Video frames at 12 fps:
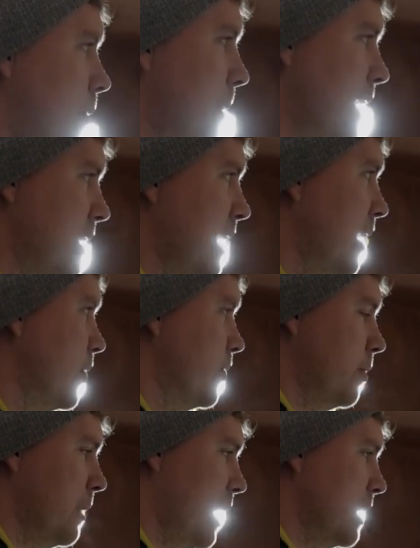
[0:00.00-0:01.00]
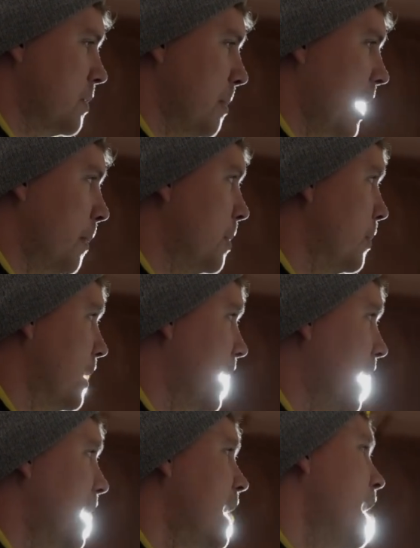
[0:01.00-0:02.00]
the main tails through there, so I'm happy with
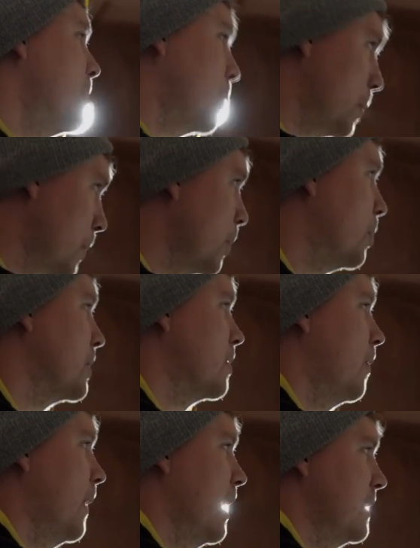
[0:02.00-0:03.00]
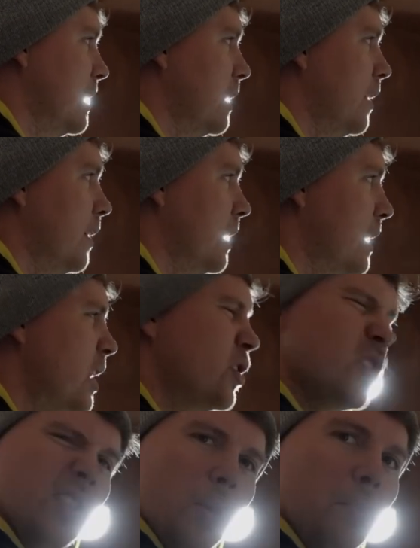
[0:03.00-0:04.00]
that. But we will put some fire sealant on it,
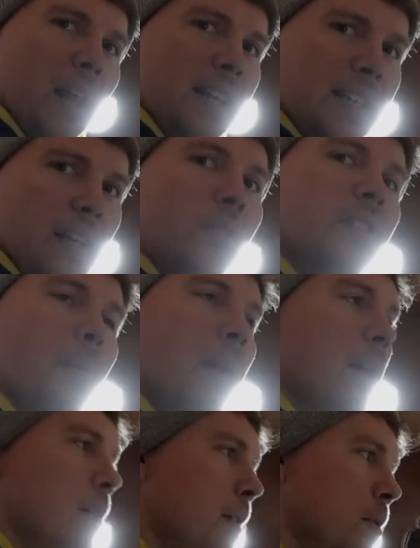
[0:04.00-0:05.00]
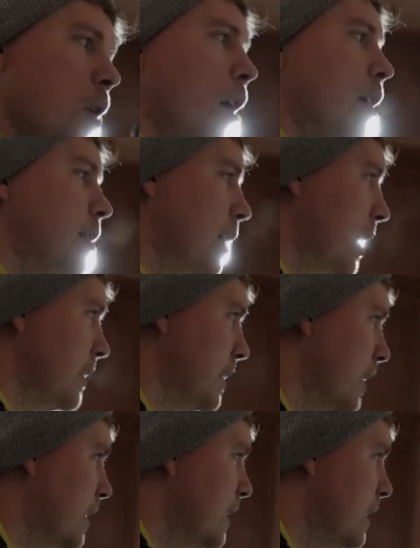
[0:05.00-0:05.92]
just so it blends in, looks a bit nicer.